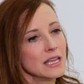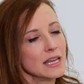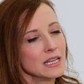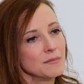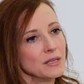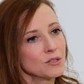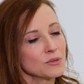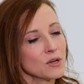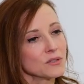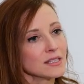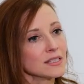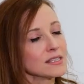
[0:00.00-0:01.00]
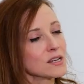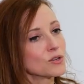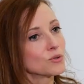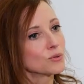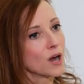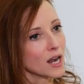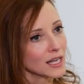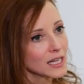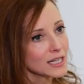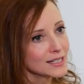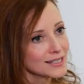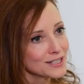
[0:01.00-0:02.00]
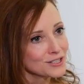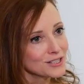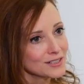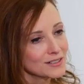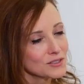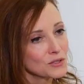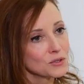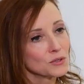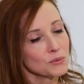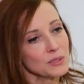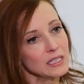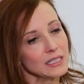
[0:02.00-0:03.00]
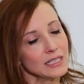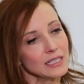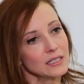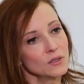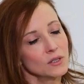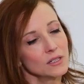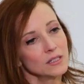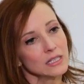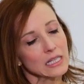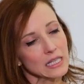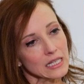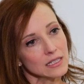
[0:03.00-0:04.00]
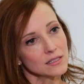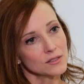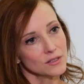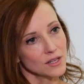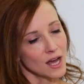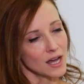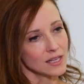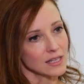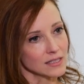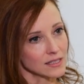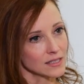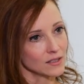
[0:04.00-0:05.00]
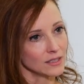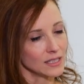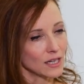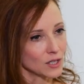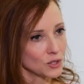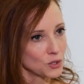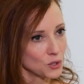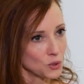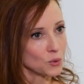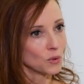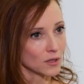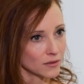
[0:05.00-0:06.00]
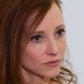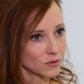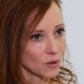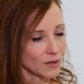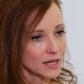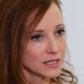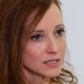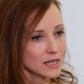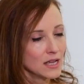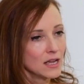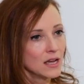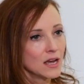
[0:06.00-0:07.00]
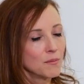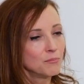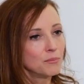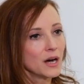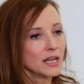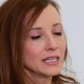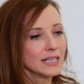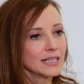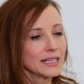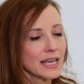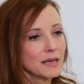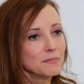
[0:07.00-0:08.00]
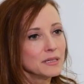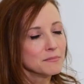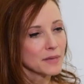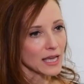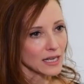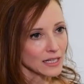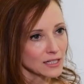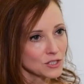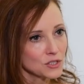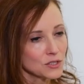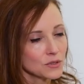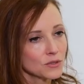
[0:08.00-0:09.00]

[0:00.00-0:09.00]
Endometriosis is a chronic condition, so there really is not necessarily a cure for it, but it can be managed